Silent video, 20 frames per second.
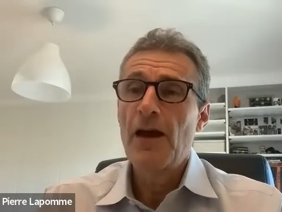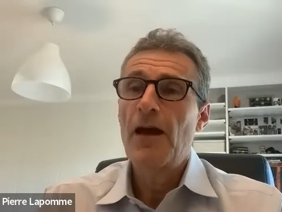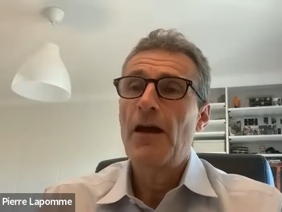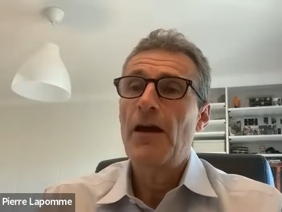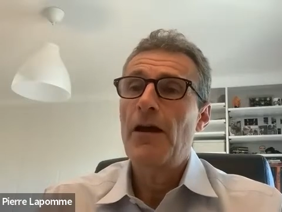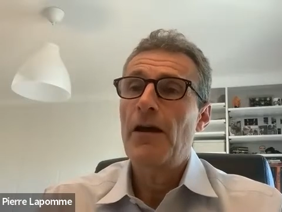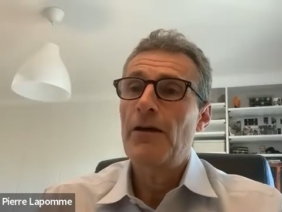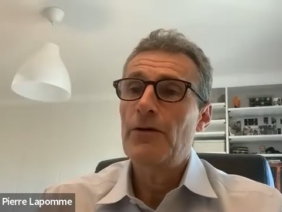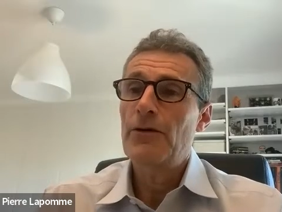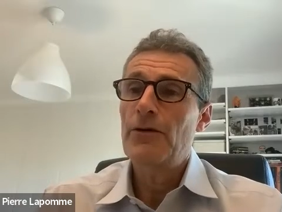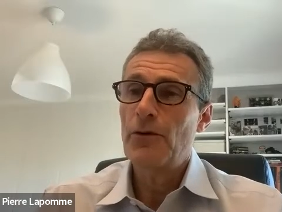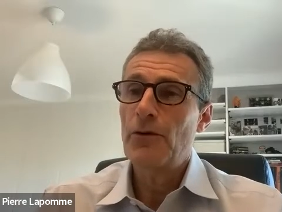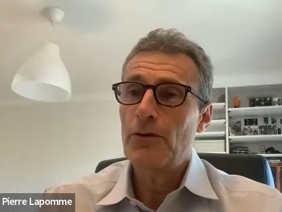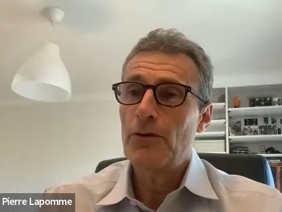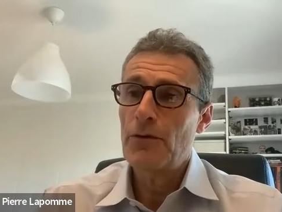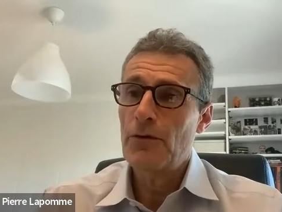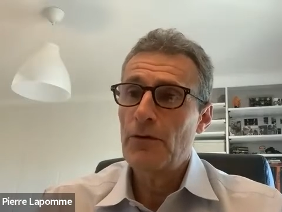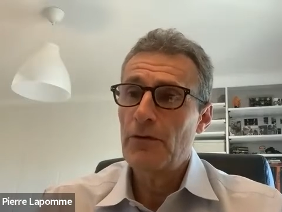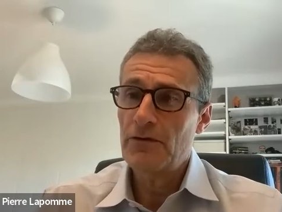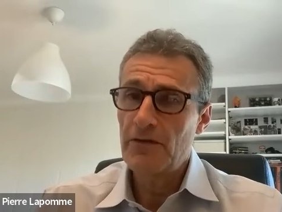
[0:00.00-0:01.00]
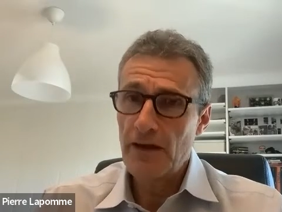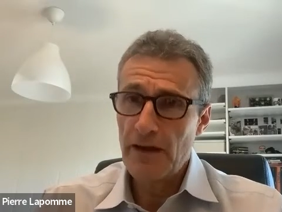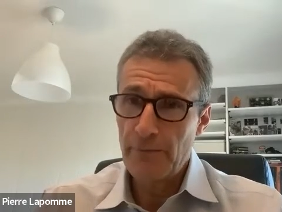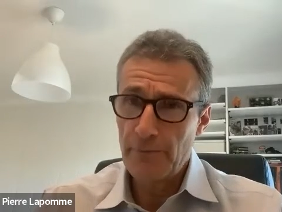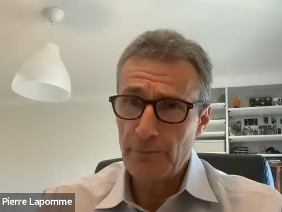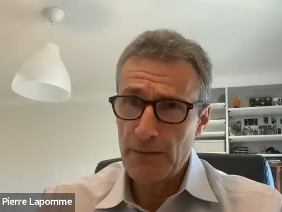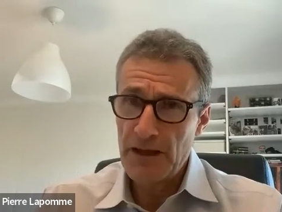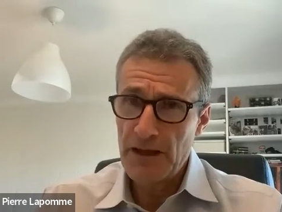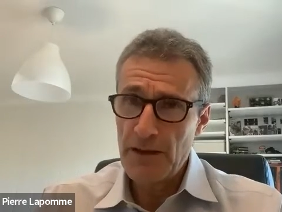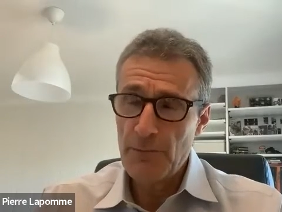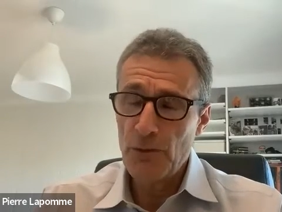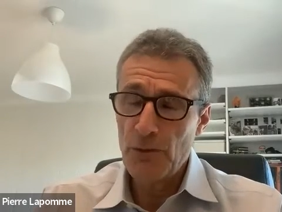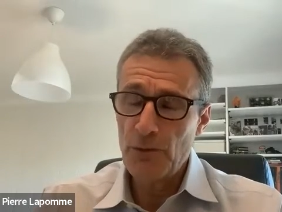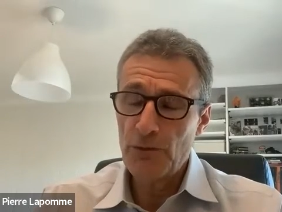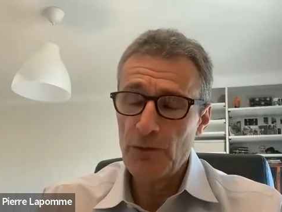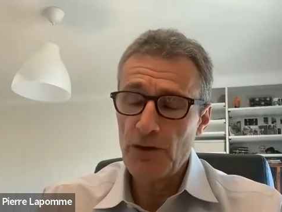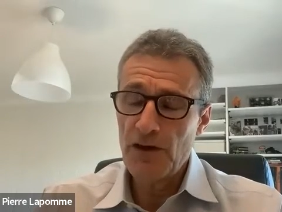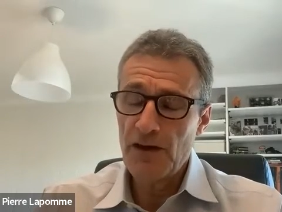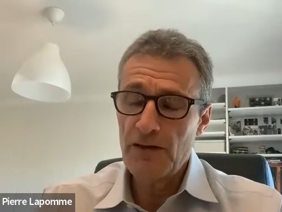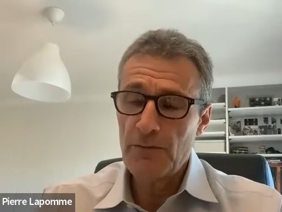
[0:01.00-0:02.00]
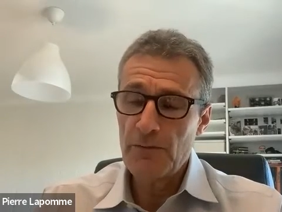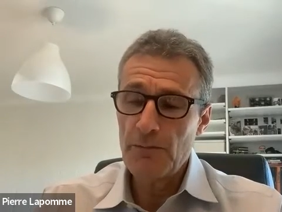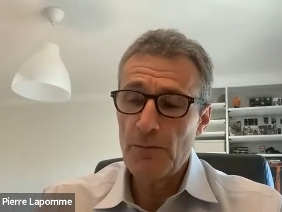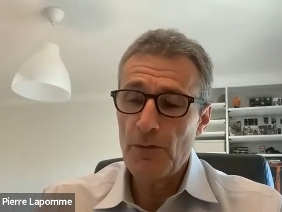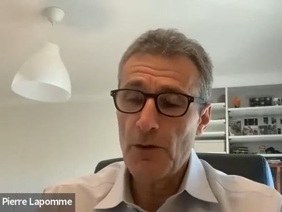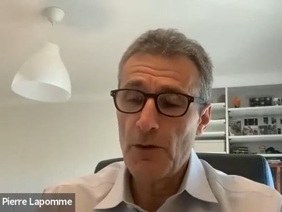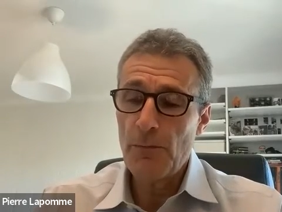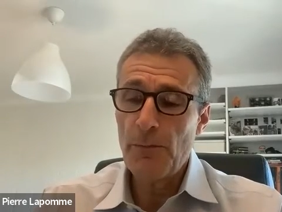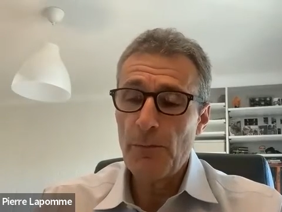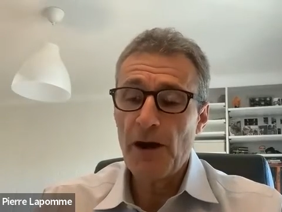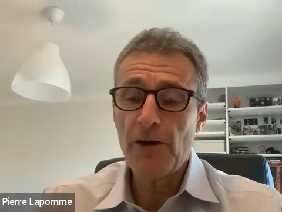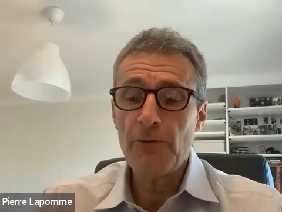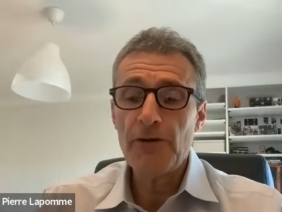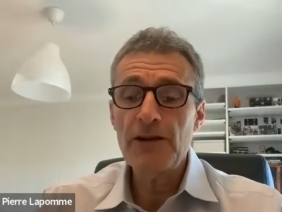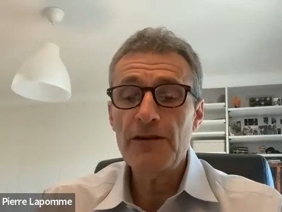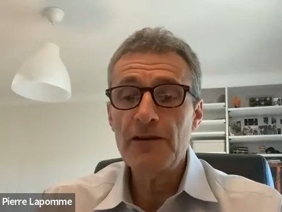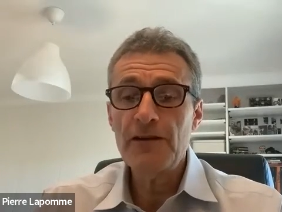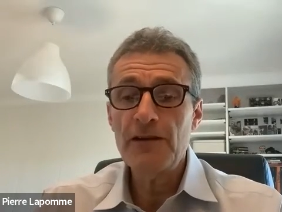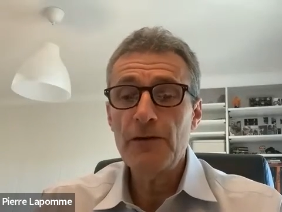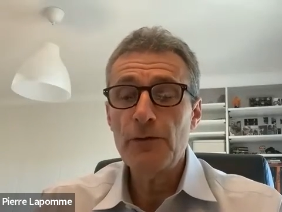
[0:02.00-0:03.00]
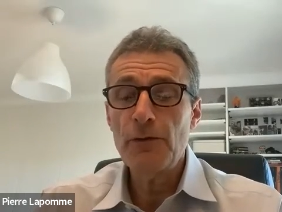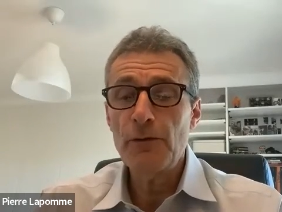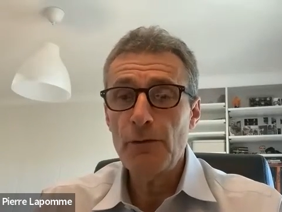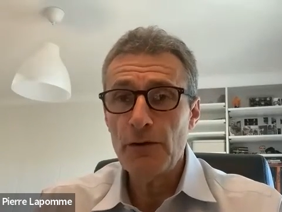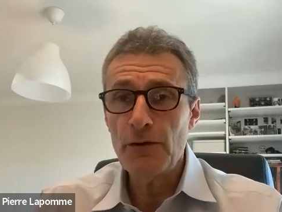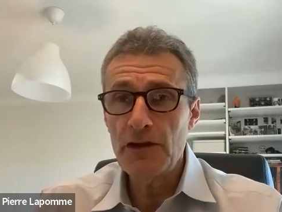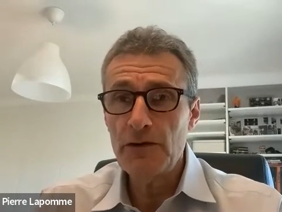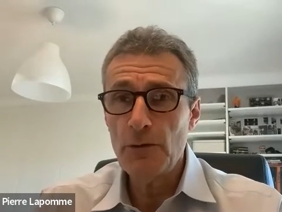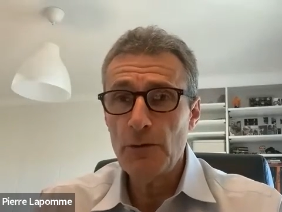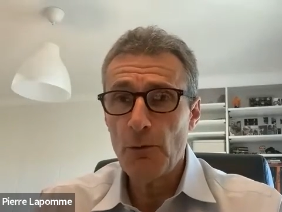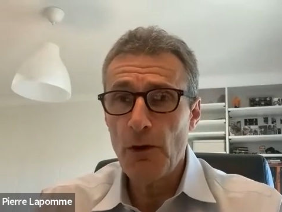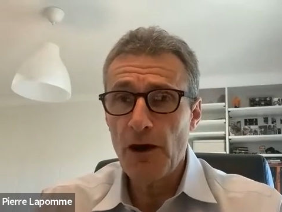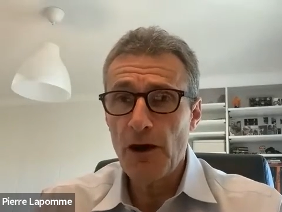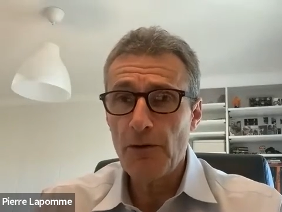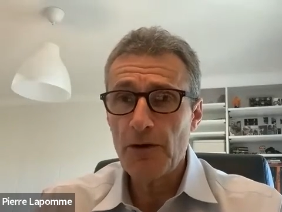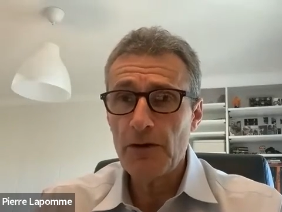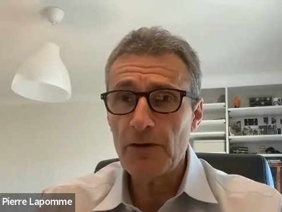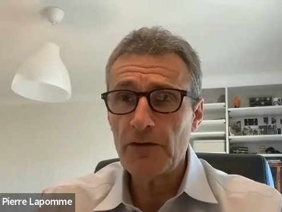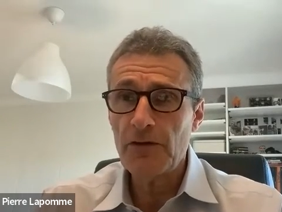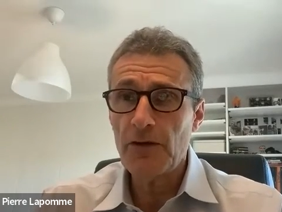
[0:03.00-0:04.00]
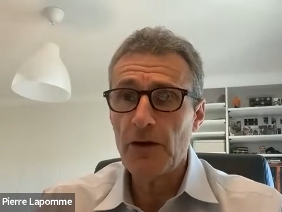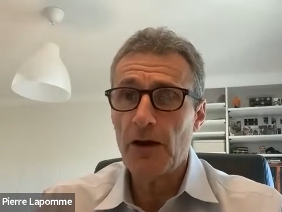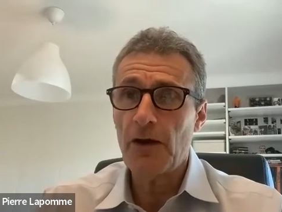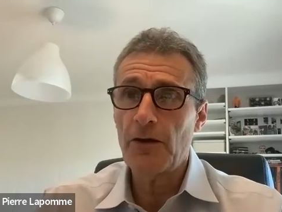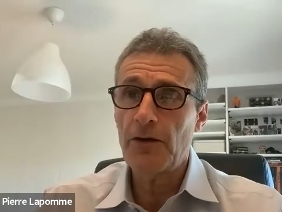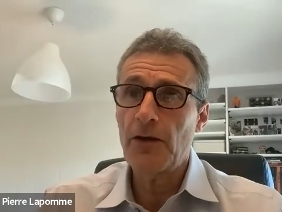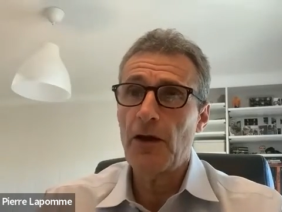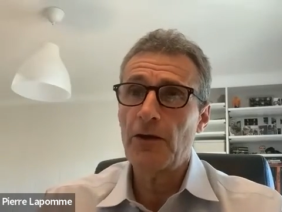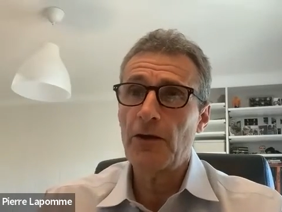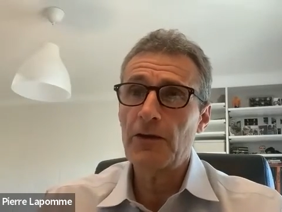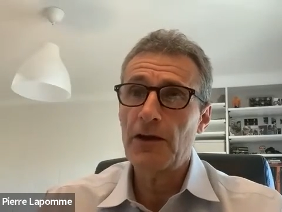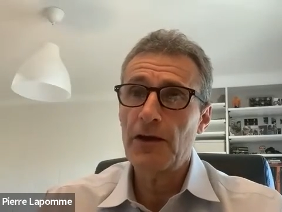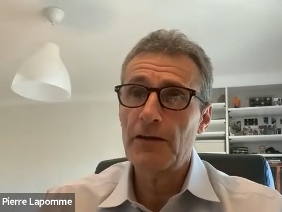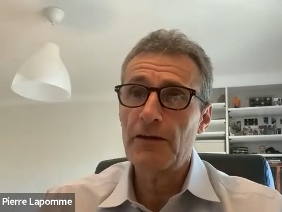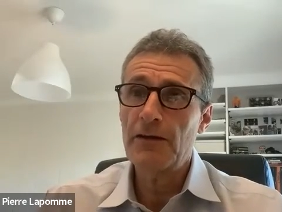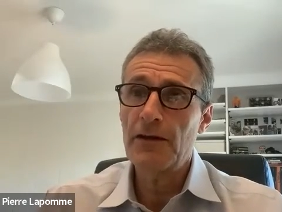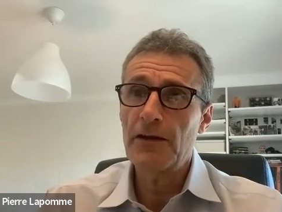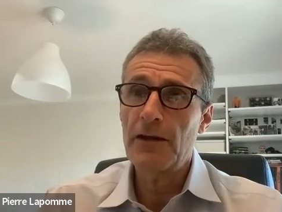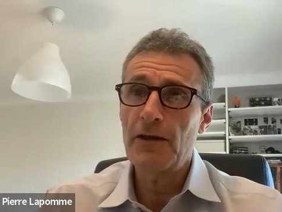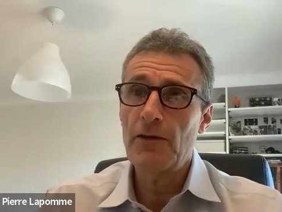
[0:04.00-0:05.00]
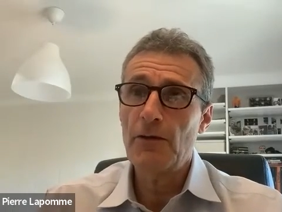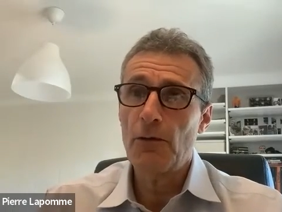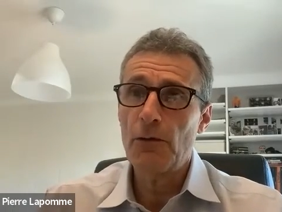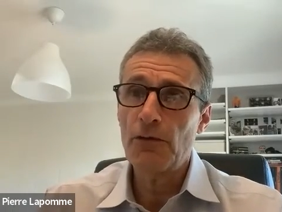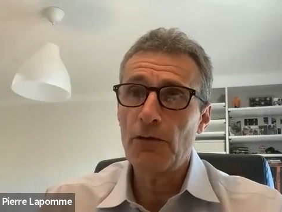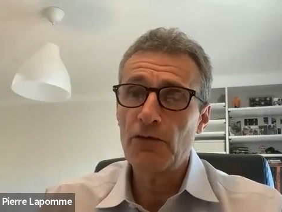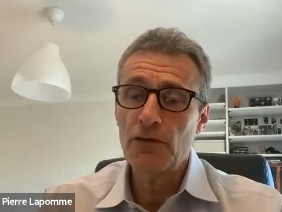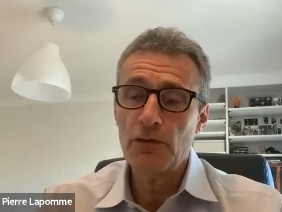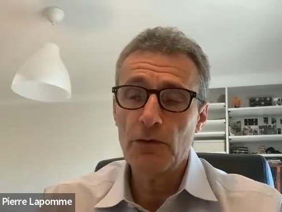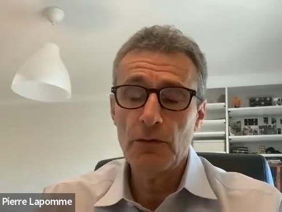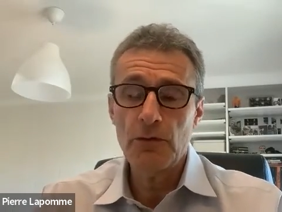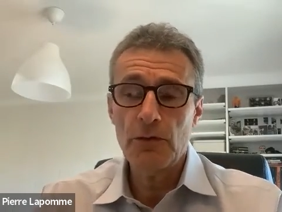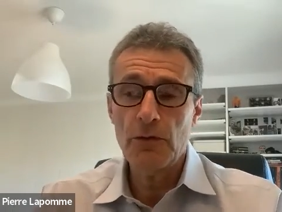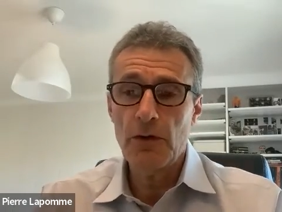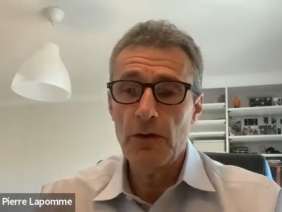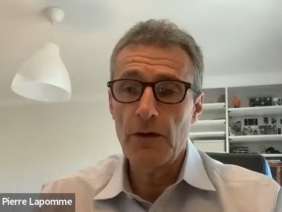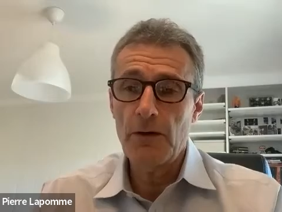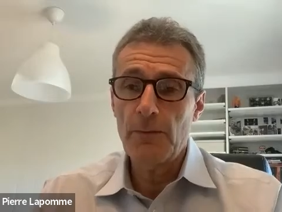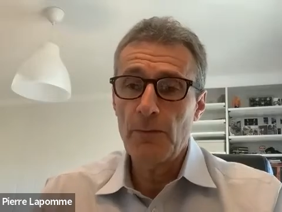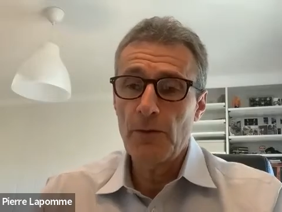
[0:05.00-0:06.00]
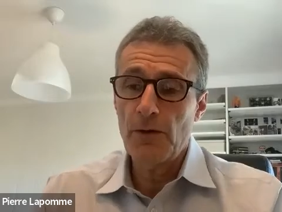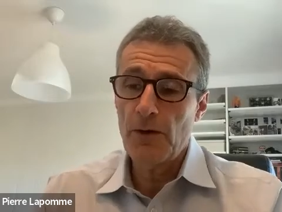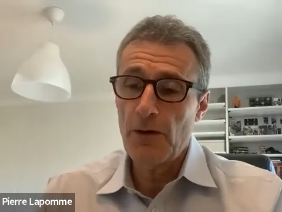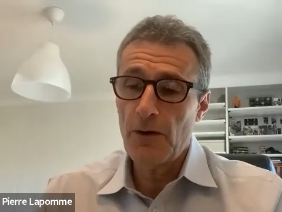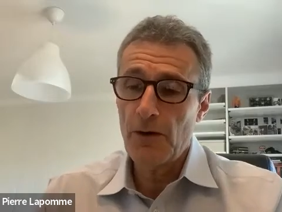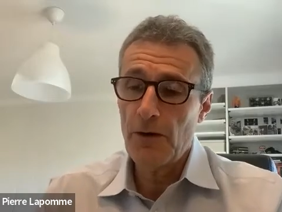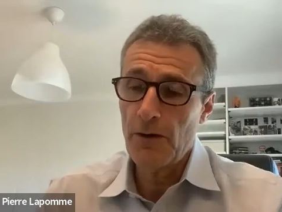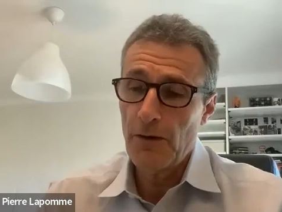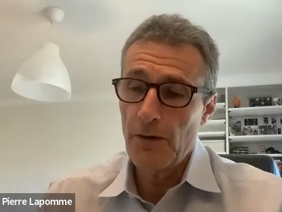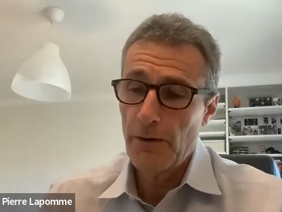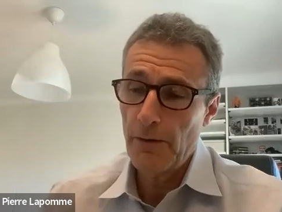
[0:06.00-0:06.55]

You know, they have been able to get more parity in the warrant, on getting also more